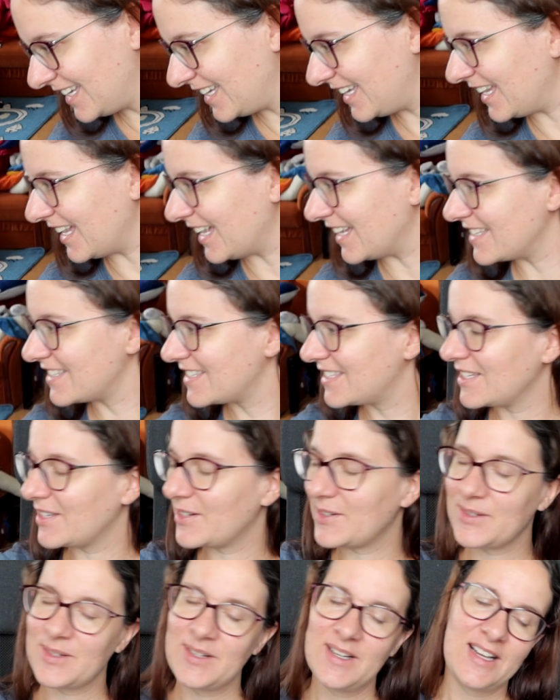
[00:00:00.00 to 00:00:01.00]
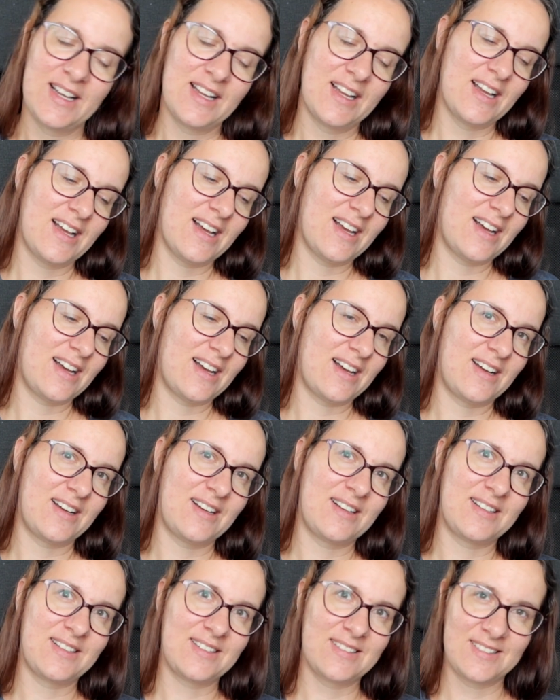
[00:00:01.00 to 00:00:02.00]
Yeah, so
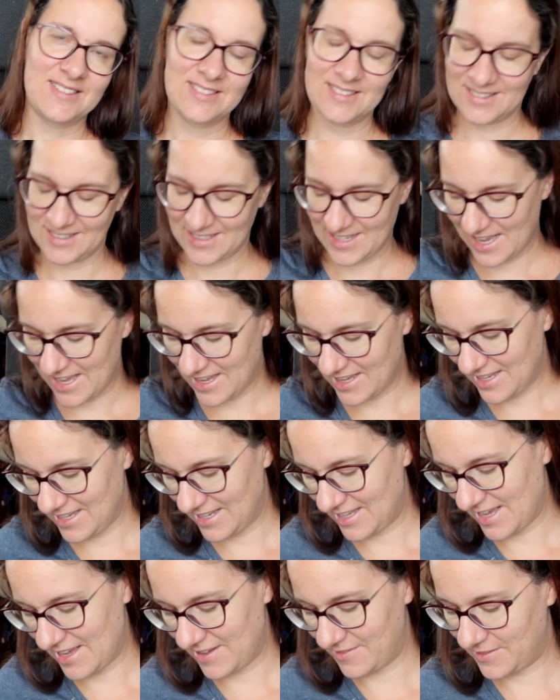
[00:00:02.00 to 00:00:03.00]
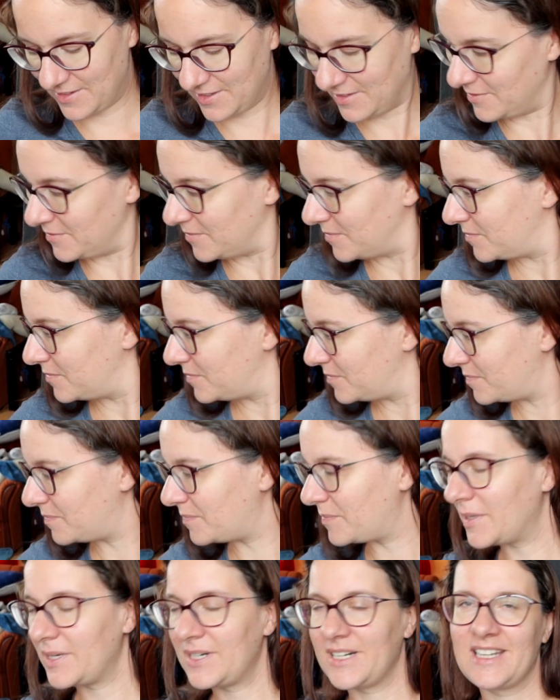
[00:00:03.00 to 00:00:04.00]
I have a
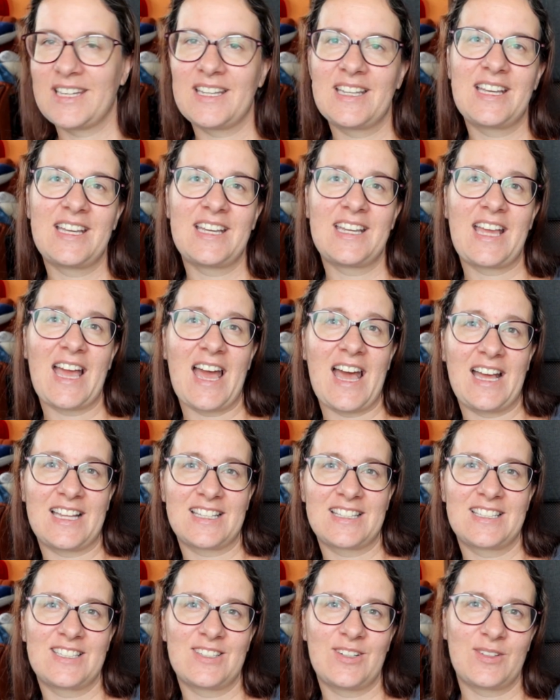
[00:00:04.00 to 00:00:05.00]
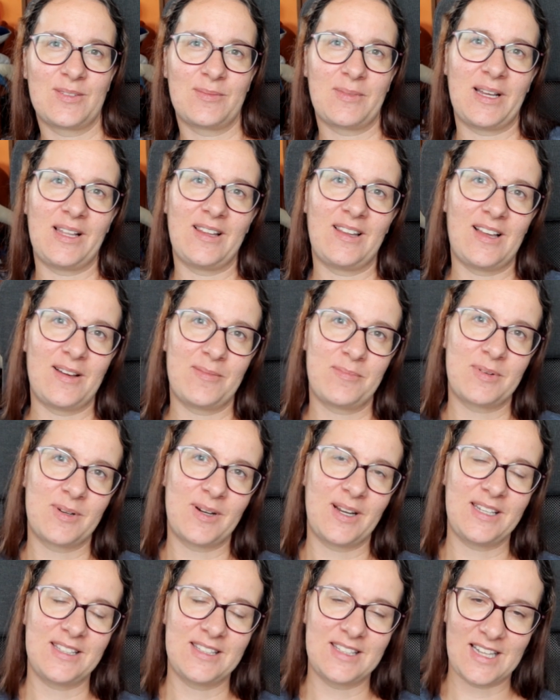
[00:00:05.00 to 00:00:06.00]
purring cat on my lap
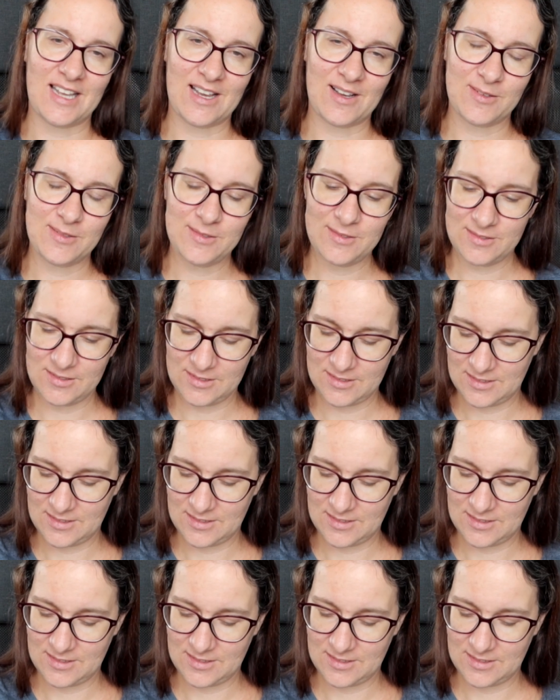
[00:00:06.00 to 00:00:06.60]
right now,